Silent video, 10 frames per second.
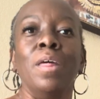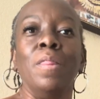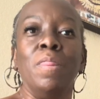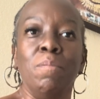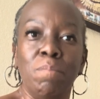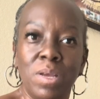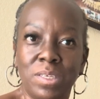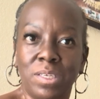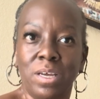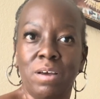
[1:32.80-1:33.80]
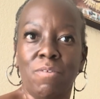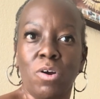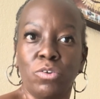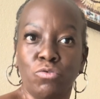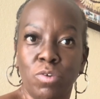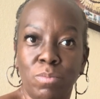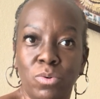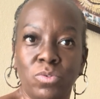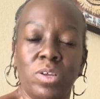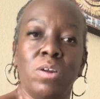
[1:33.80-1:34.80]
the midst of our
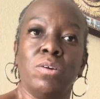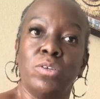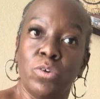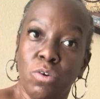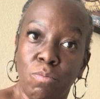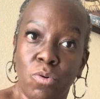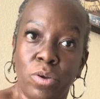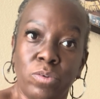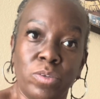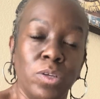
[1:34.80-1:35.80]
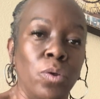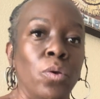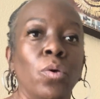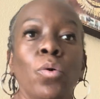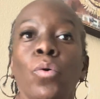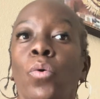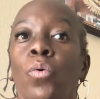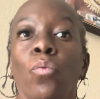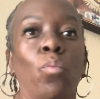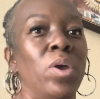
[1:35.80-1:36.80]
troubles and our turmoils,
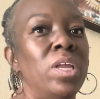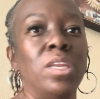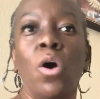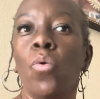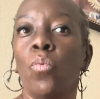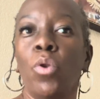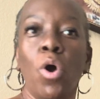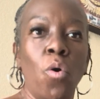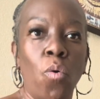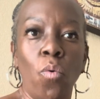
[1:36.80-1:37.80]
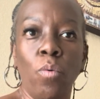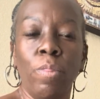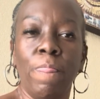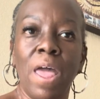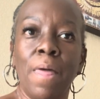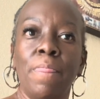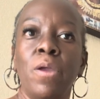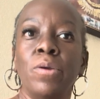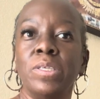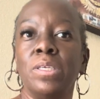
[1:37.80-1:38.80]
we don't know that
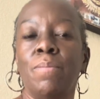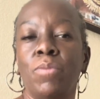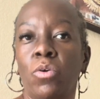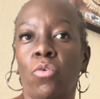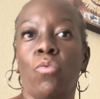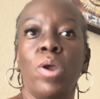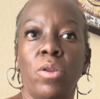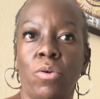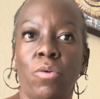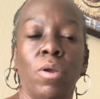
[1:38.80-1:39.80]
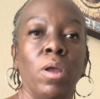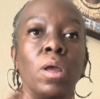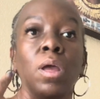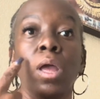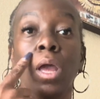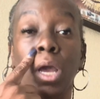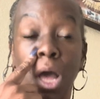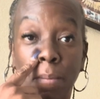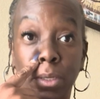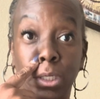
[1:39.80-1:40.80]
there is something greater
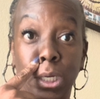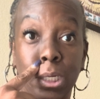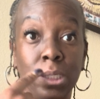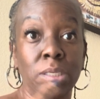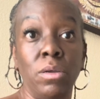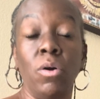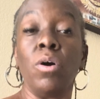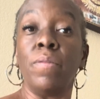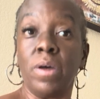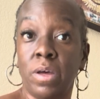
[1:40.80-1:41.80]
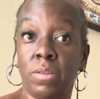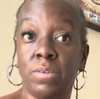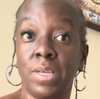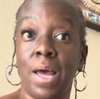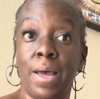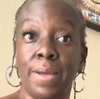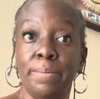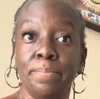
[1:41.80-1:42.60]
coming to us on the other side.